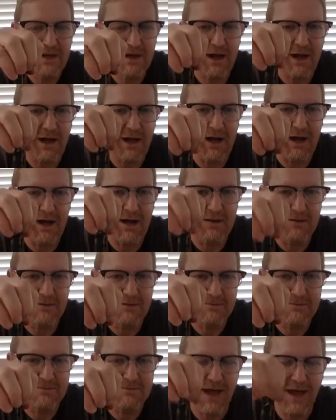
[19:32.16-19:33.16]
uh,
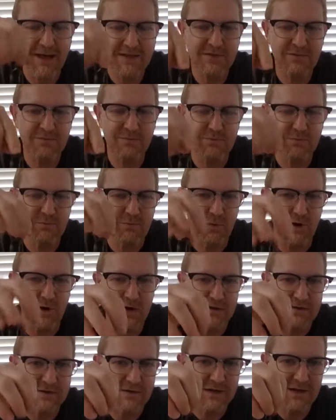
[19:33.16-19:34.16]
that's
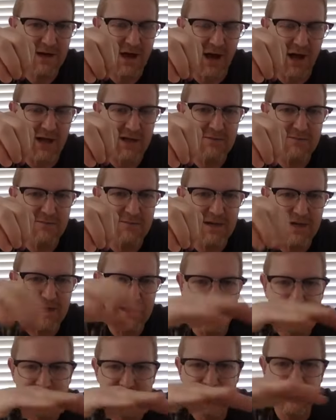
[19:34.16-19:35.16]
where the column
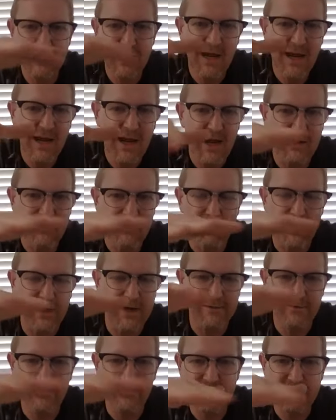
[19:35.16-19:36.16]
ends and
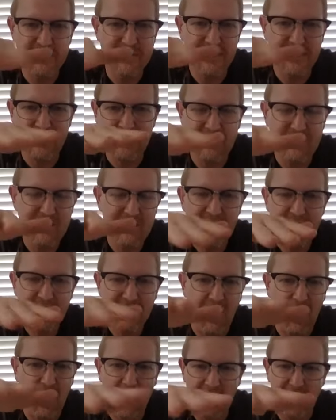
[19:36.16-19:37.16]
whatever the
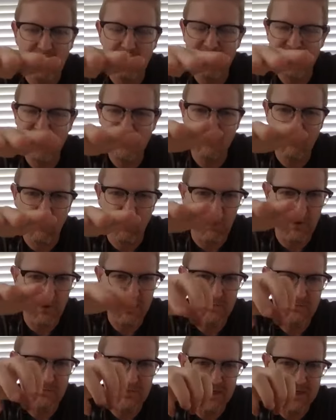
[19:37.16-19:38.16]
column is
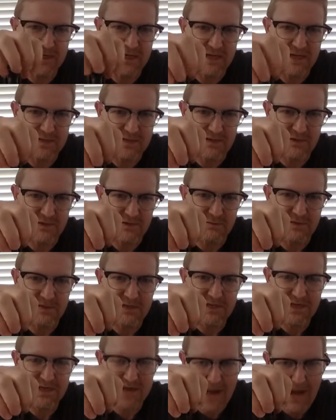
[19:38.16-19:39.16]
supporting begins. There will be
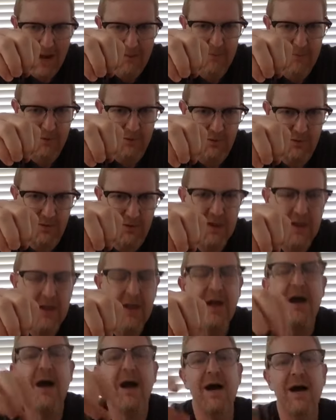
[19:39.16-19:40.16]
a capital
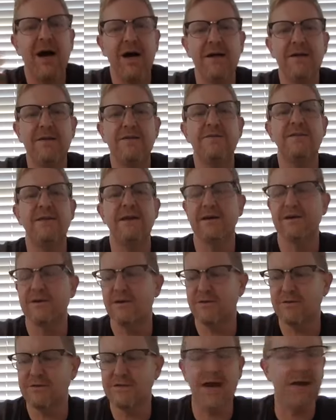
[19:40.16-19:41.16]
uh, there
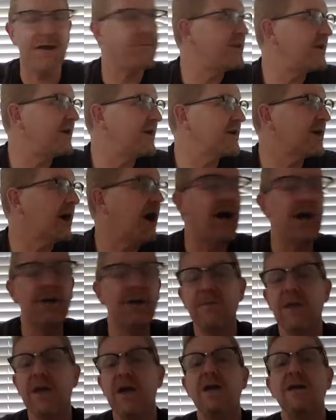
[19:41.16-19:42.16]
on top of that column.
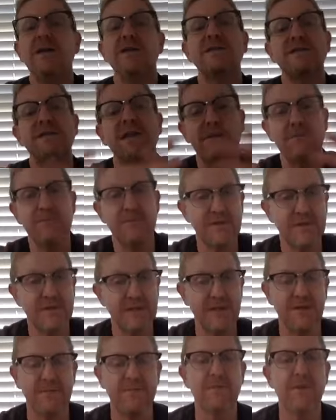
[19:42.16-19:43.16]
Same
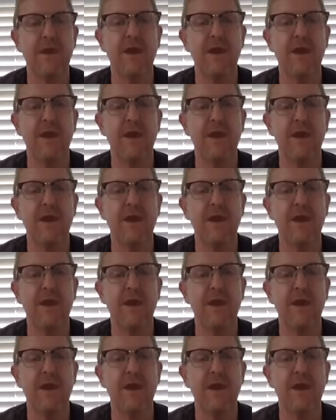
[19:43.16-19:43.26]
thing.